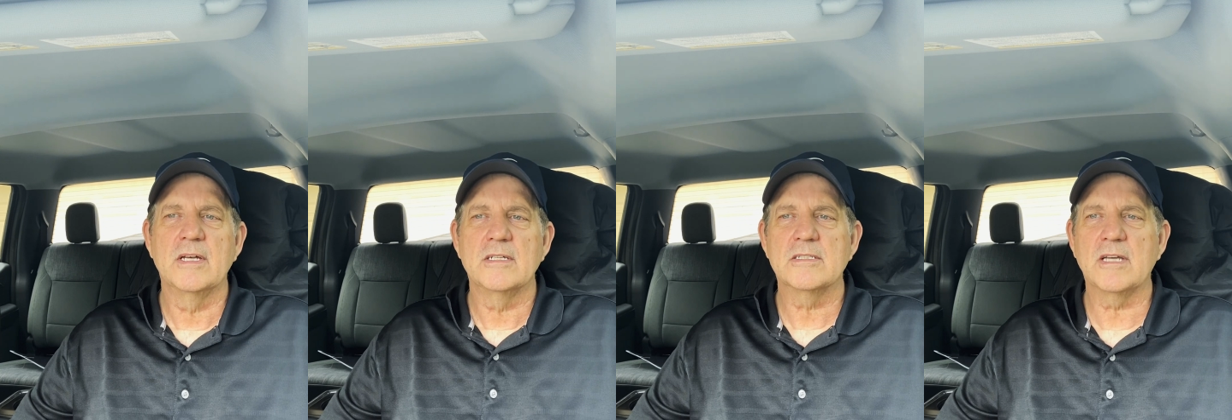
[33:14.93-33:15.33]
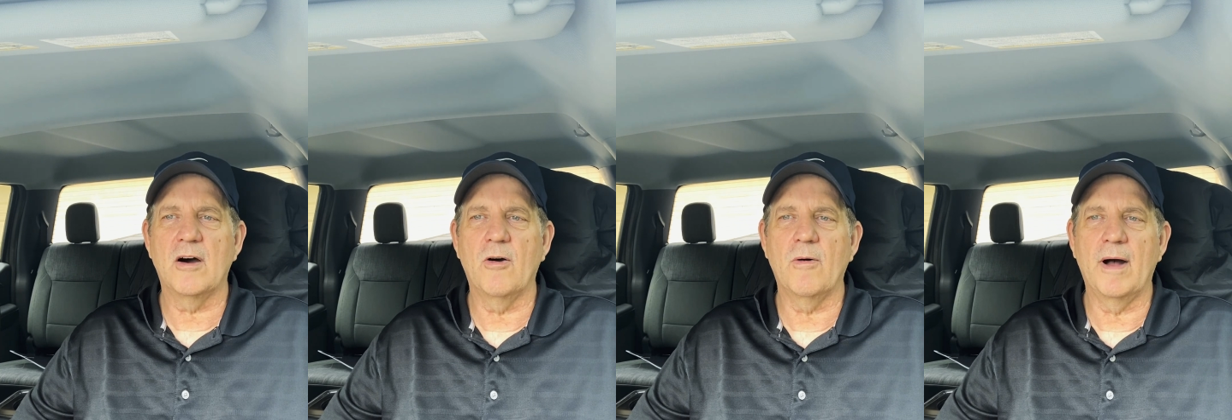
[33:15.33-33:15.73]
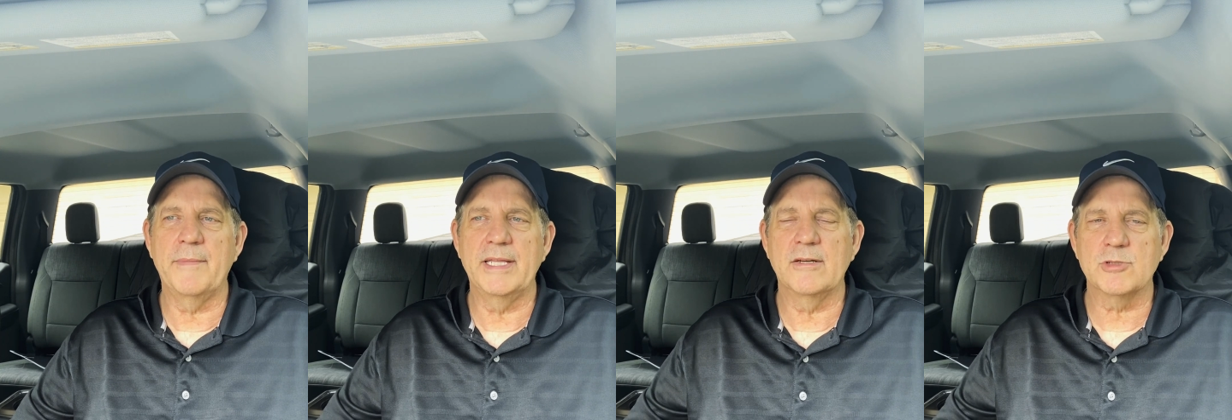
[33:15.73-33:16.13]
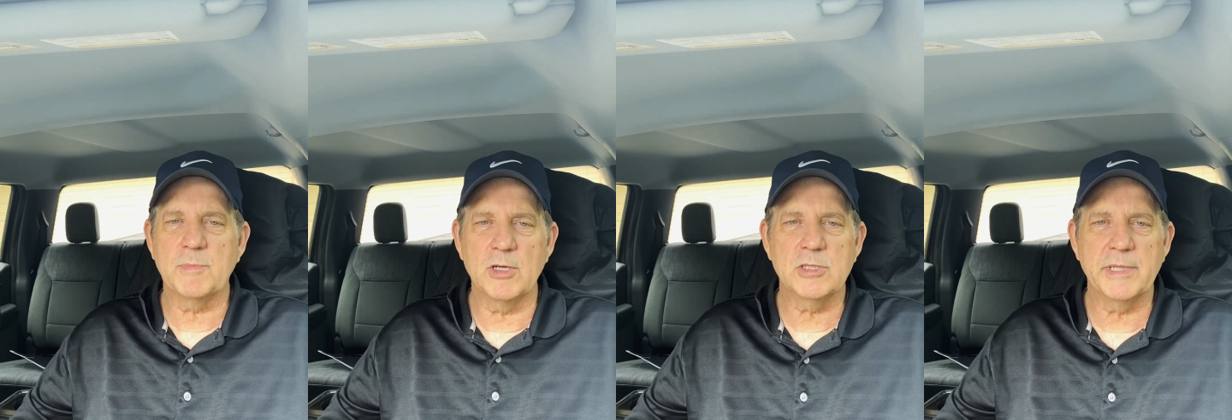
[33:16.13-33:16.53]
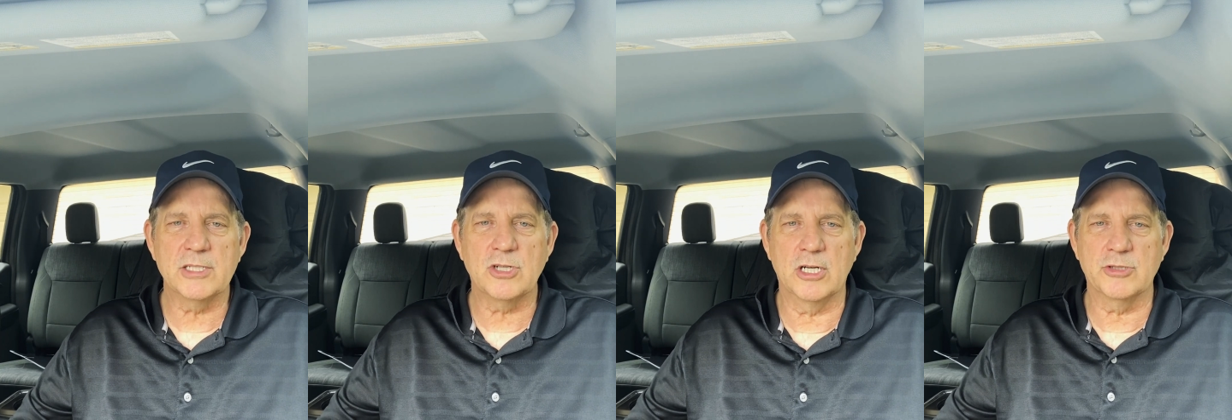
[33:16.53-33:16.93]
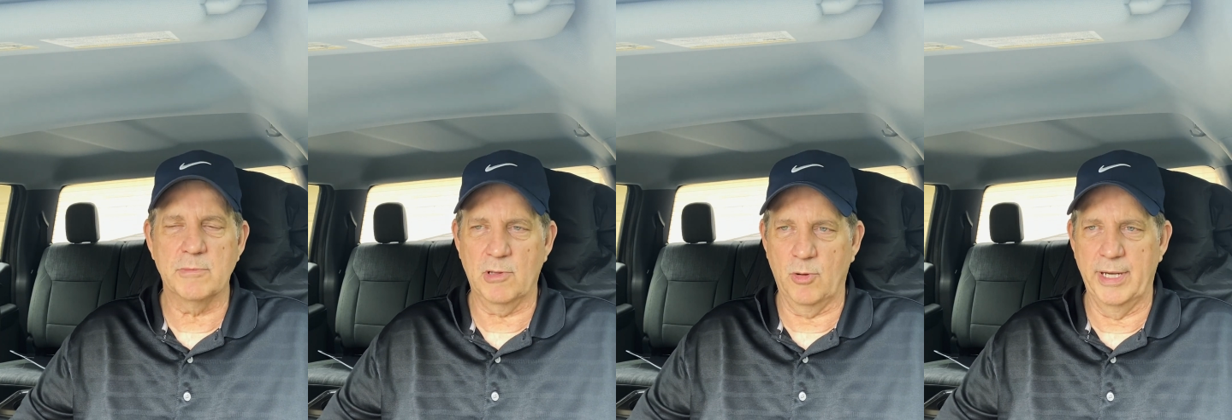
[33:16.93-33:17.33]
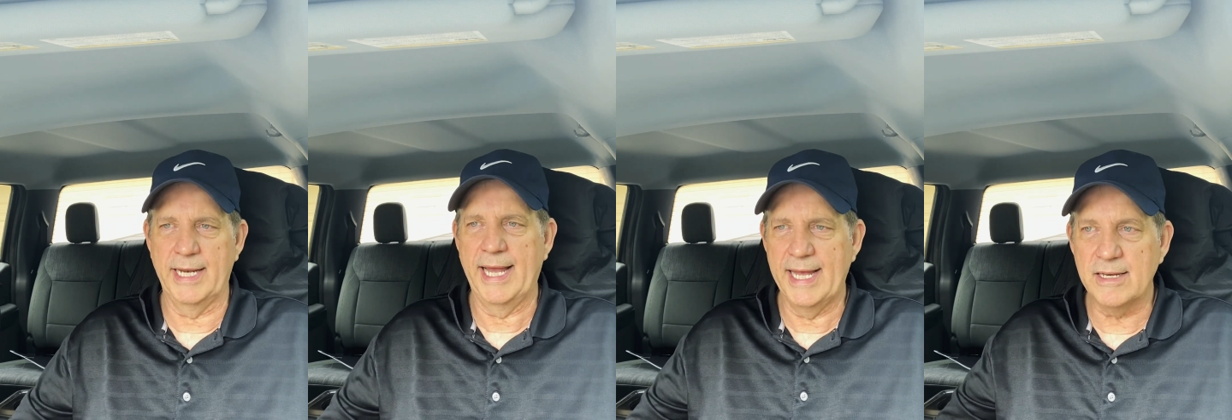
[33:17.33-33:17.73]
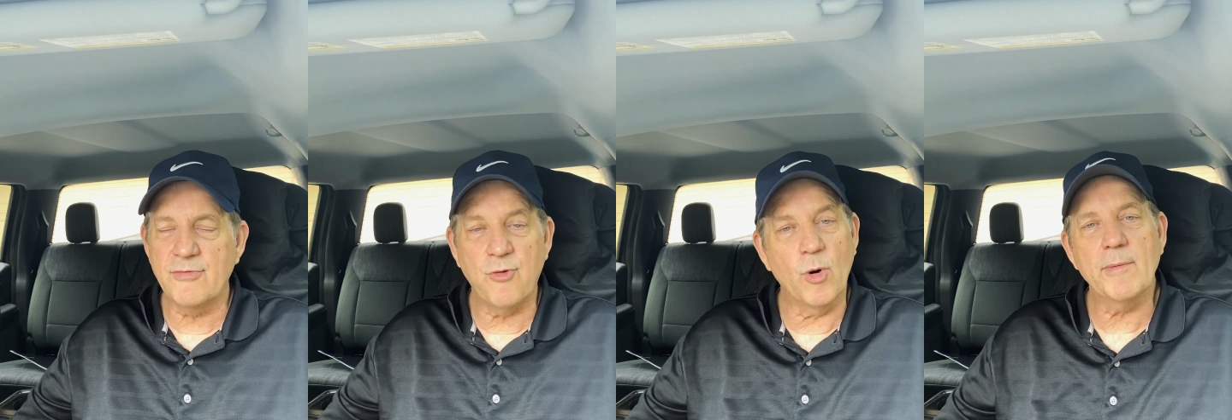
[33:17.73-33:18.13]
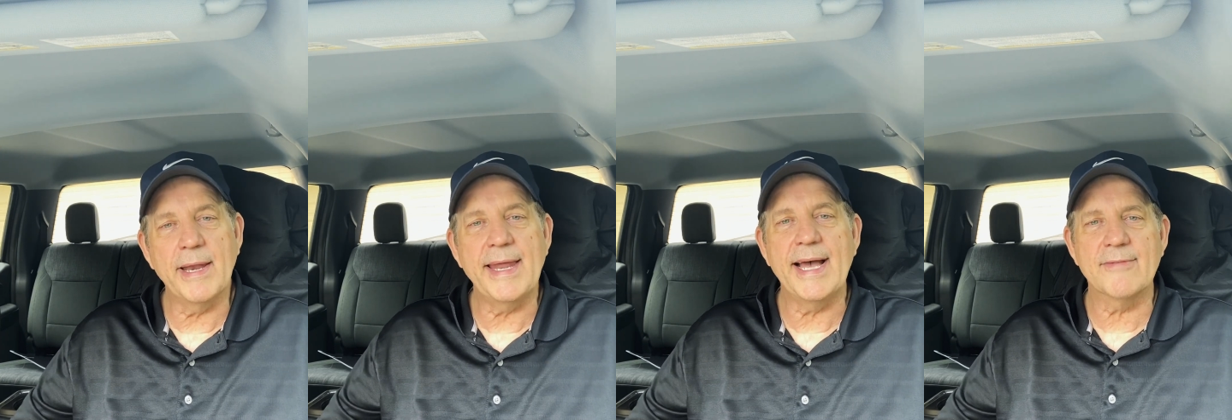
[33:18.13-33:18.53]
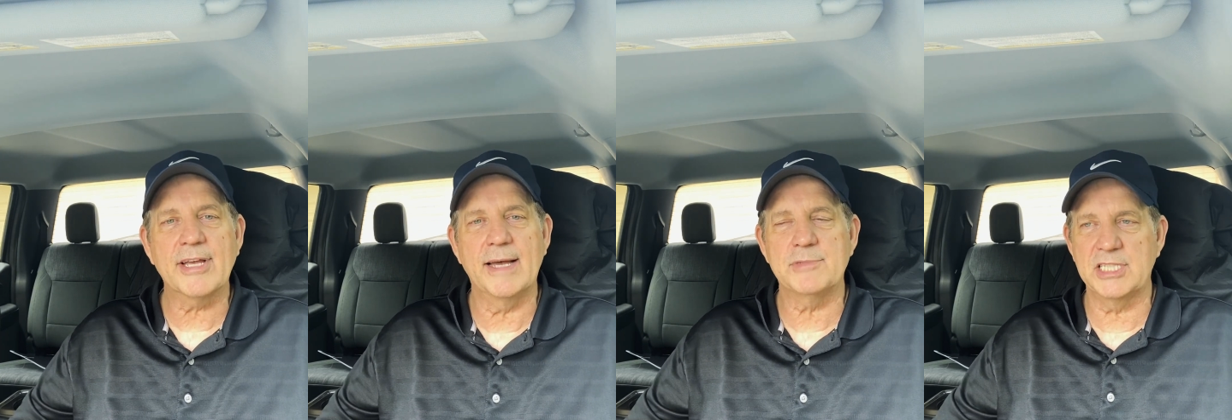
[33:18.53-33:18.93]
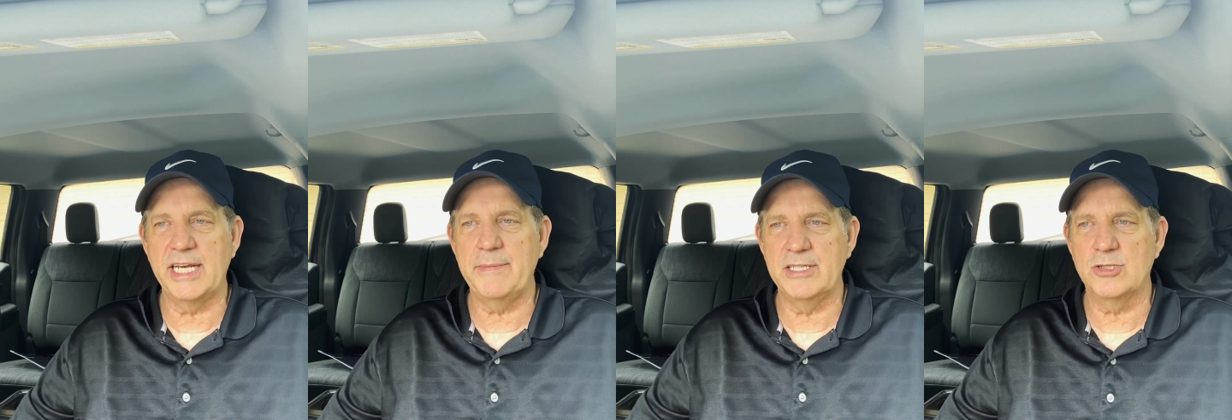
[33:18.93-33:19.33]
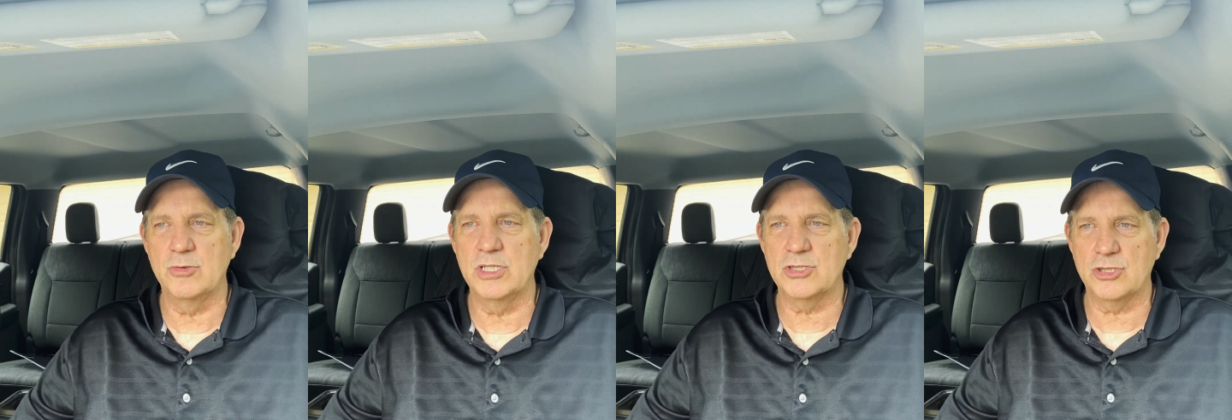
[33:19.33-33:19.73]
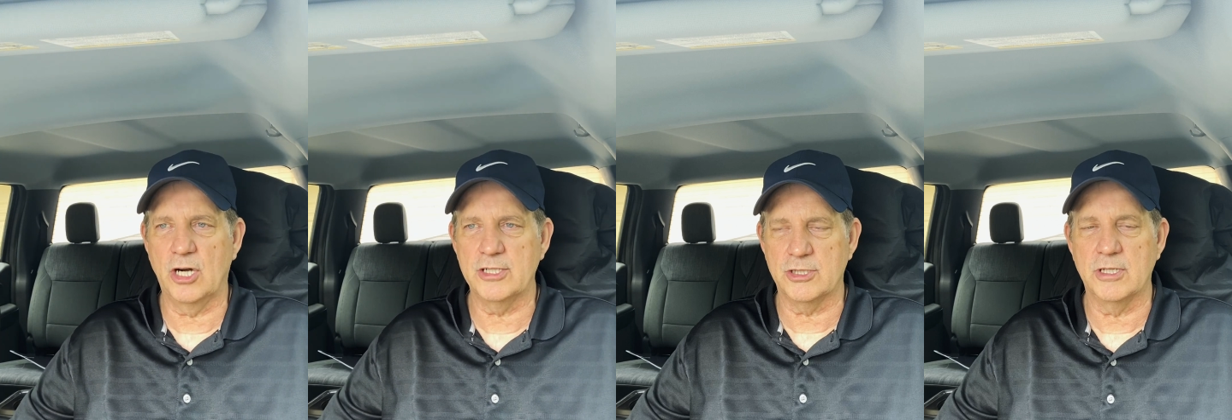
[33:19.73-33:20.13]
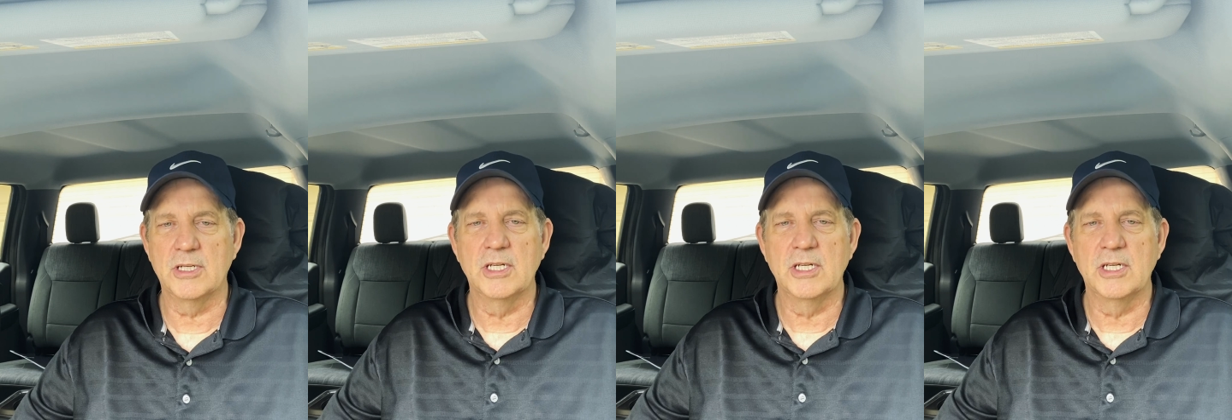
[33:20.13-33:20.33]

So, I mean, there was supposed to have been a charger in Beloit, and the Ford nav kept sending me to this charger.